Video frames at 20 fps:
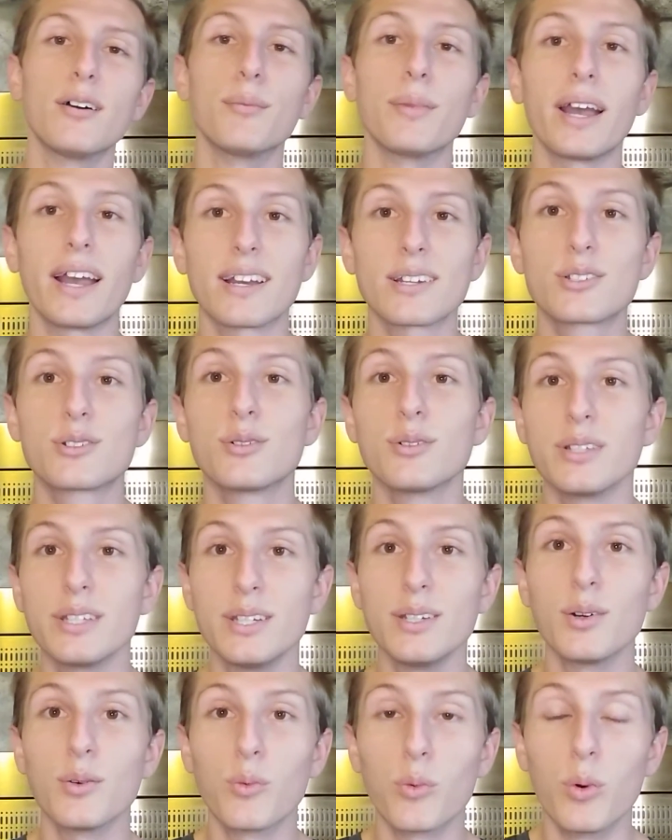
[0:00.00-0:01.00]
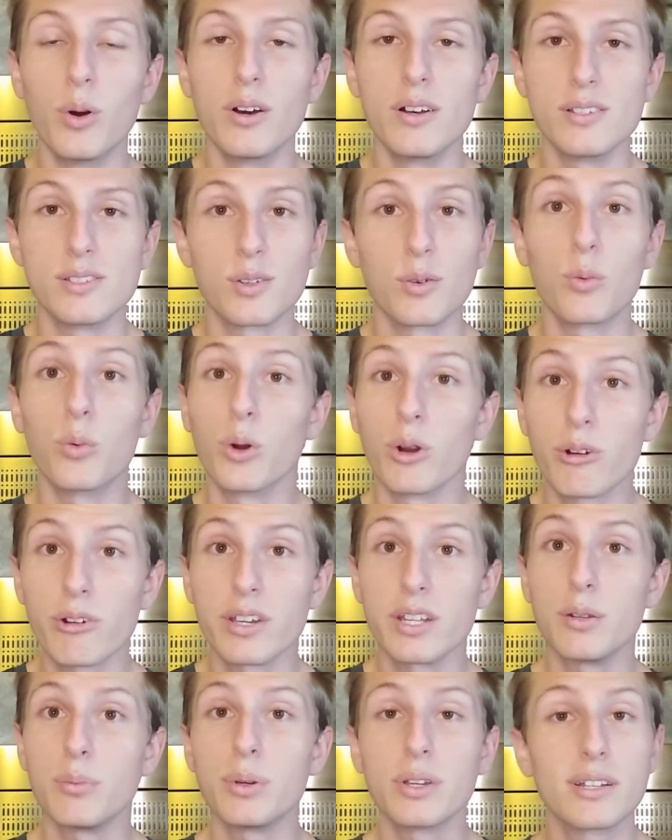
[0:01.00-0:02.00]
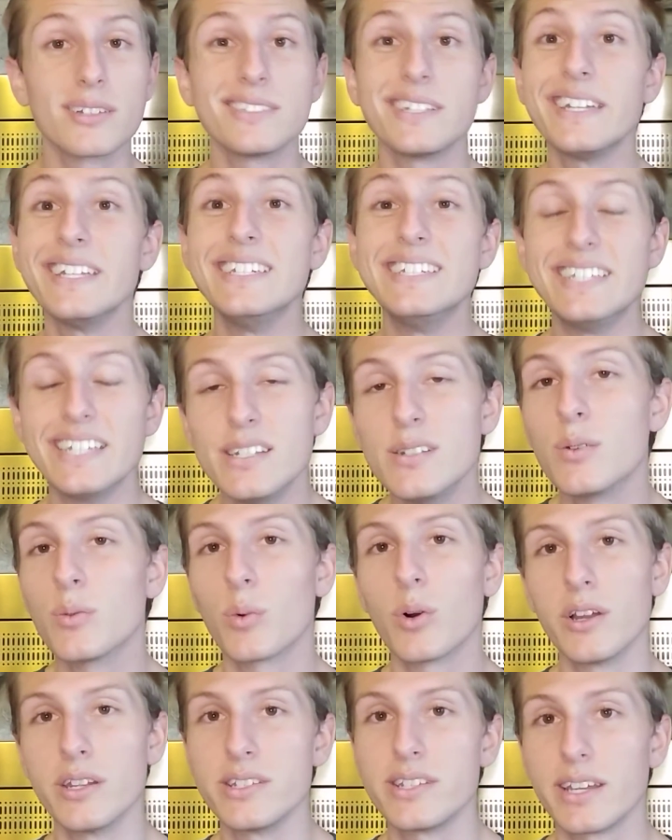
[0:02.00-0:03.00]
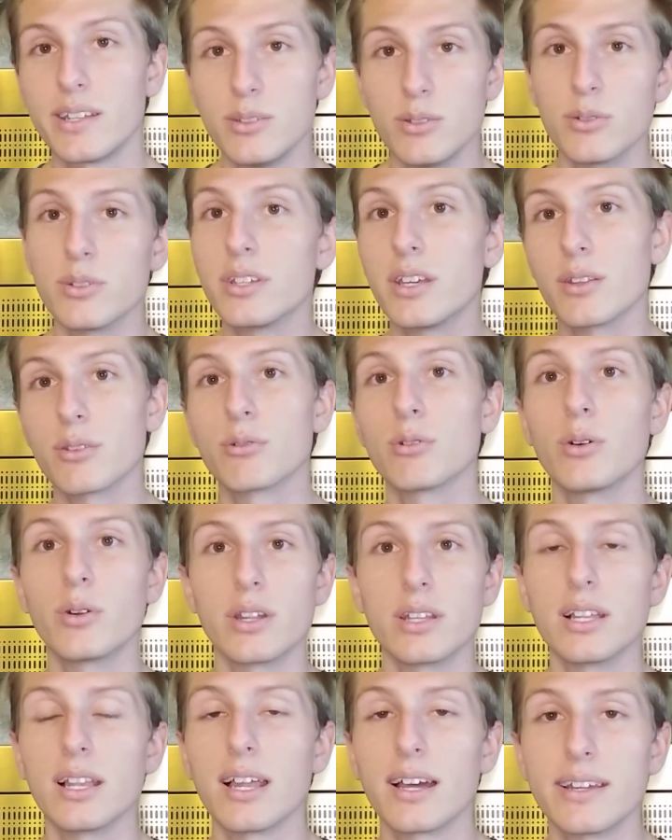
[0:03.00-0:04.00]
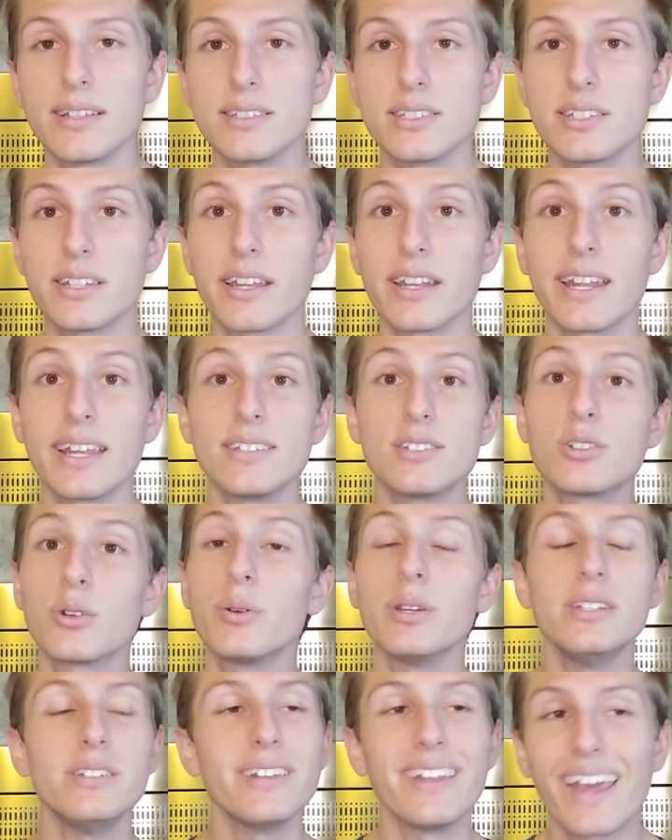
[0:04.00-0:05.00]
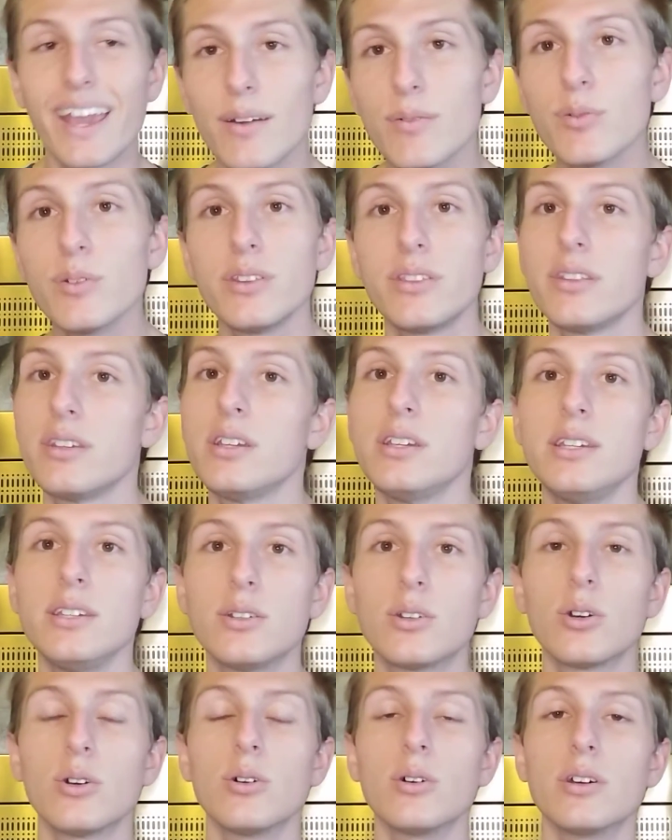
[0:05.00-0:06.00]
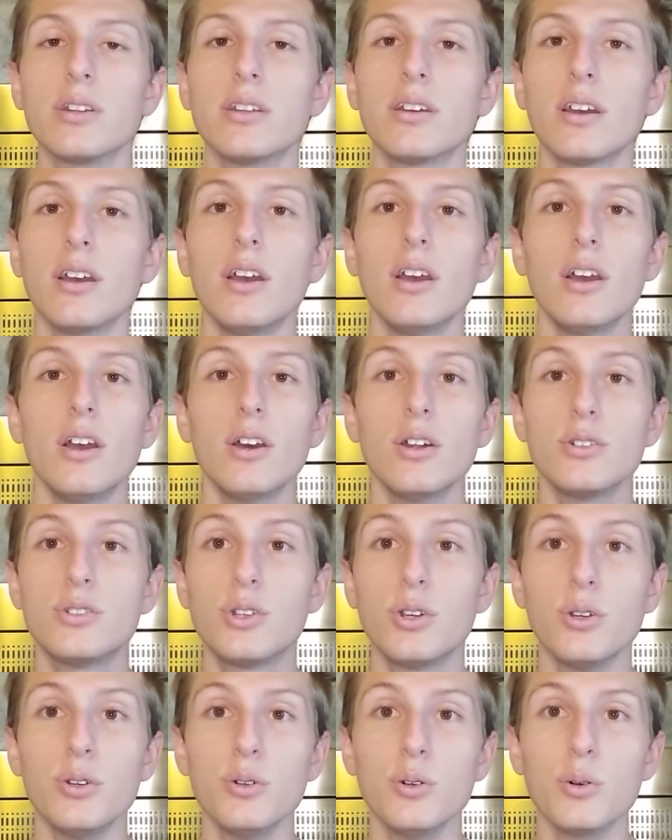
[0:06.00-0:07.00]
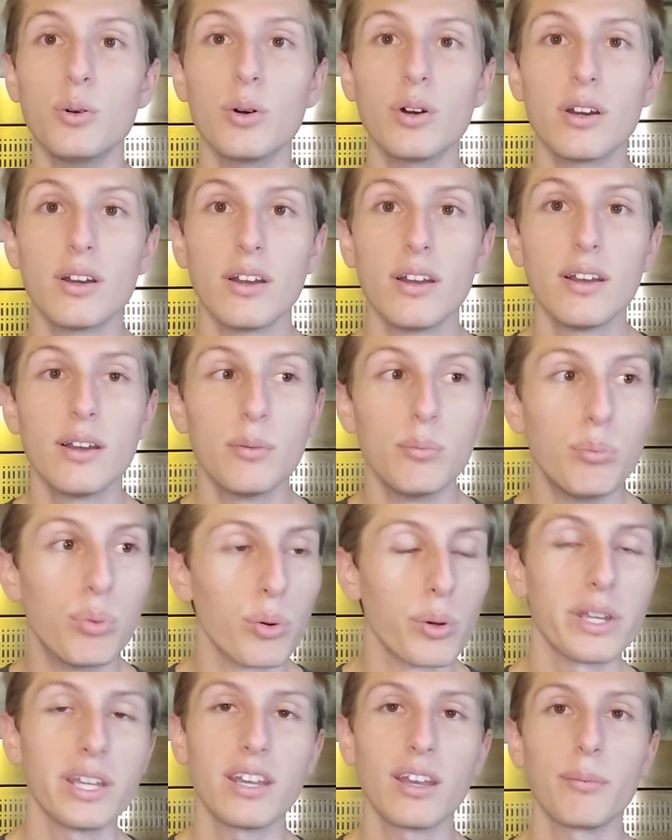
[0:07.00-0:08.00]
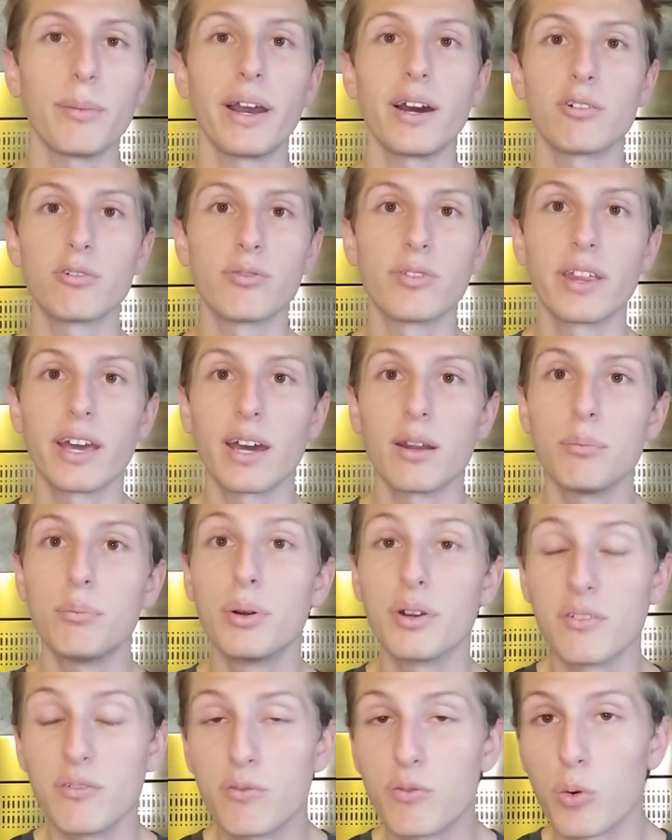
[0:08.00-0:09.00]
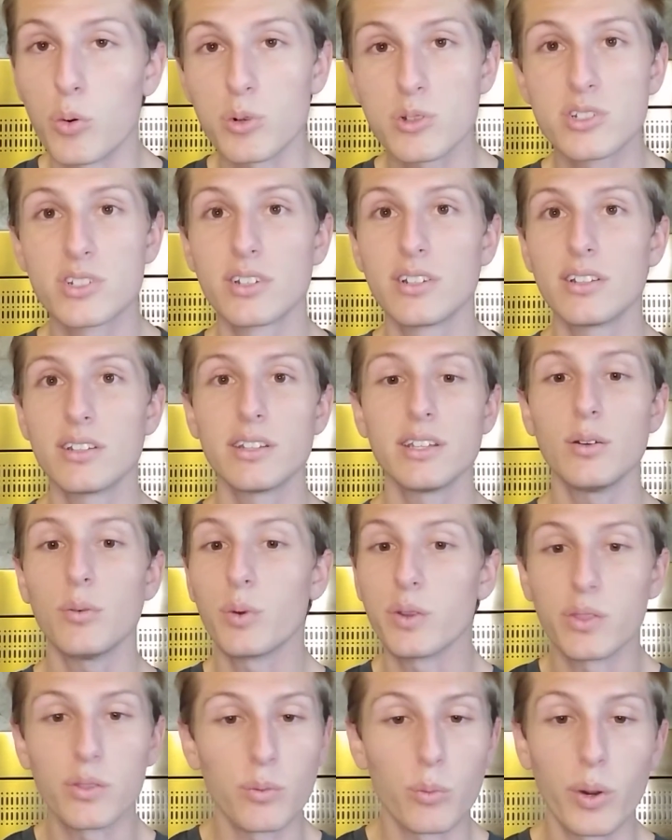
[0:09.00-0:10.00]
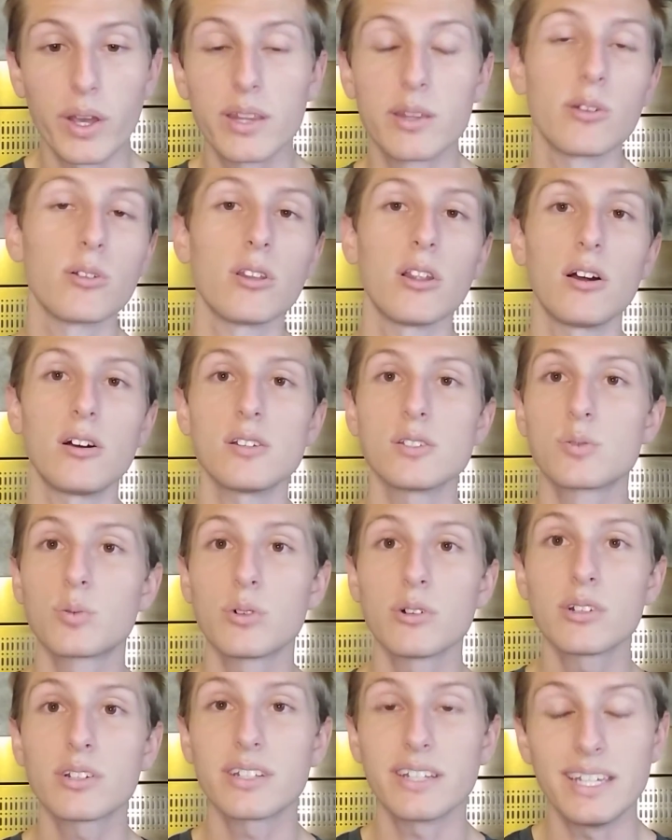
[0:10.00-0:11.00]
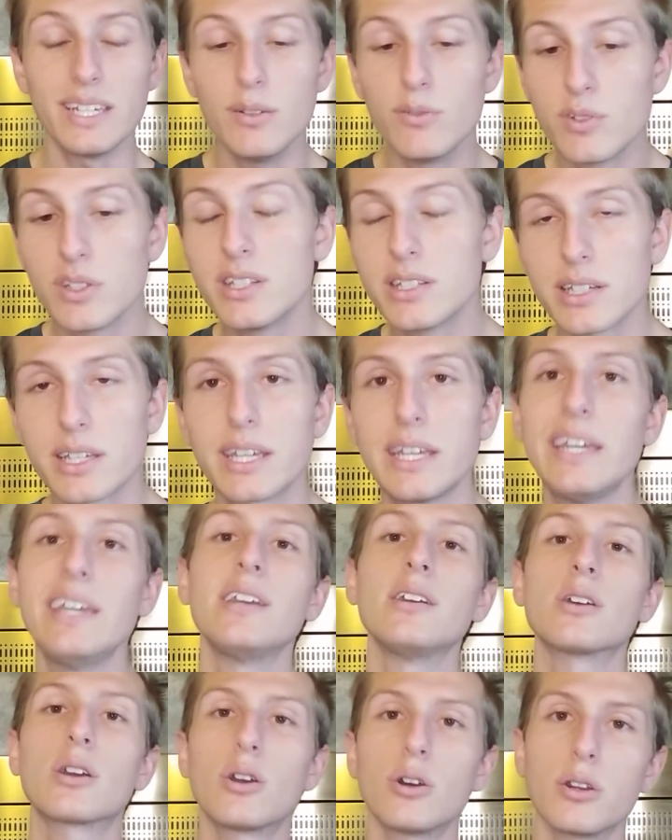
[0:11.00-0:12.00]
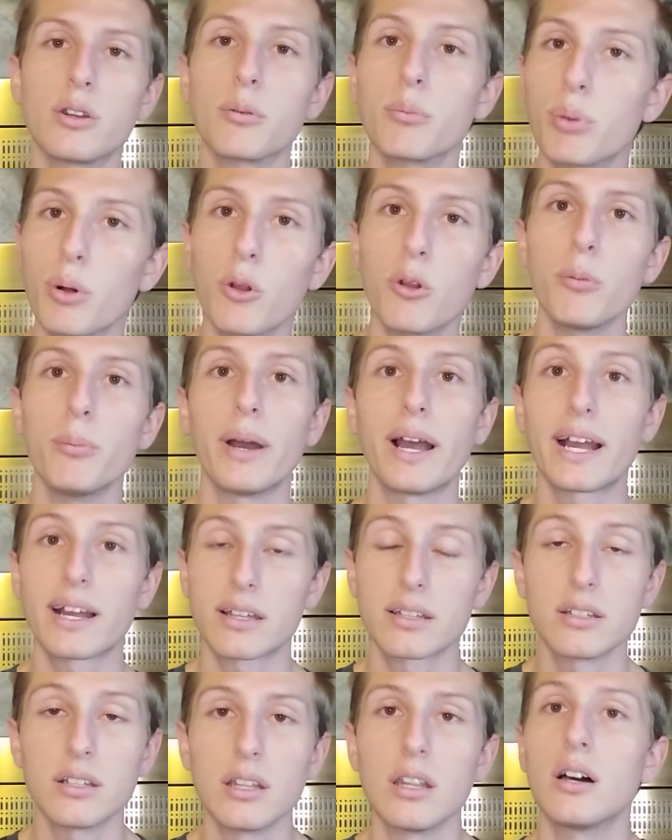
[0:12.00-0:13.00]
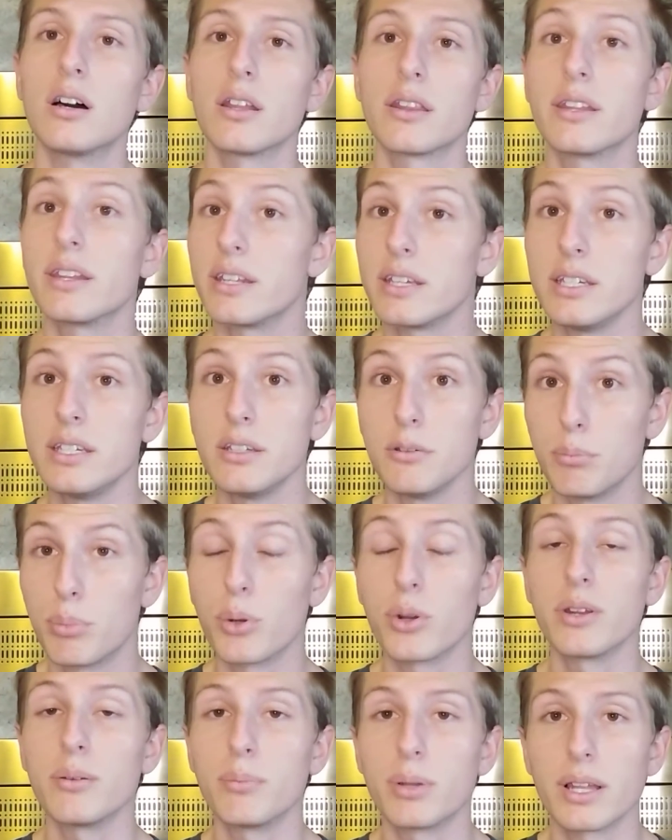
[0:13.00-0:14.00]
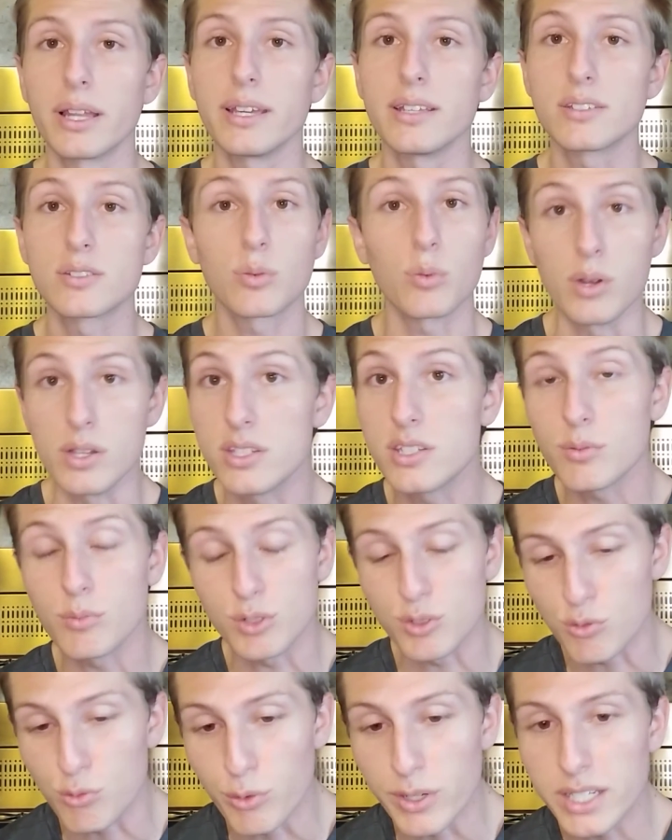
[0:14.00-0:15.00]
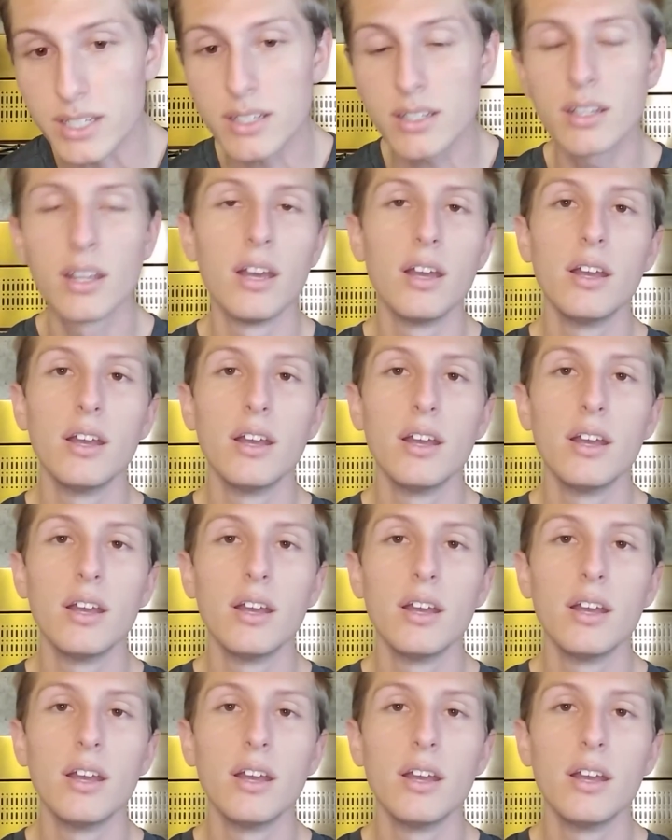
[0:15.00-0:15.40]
actually was worried because he didn't want Daniel to get thrown in the lion's den, and so he did everything he could to bring him out of that. But unfortunately, with the way their laws worked, even the king couldn't pull back the law that he put in place. Once it was written,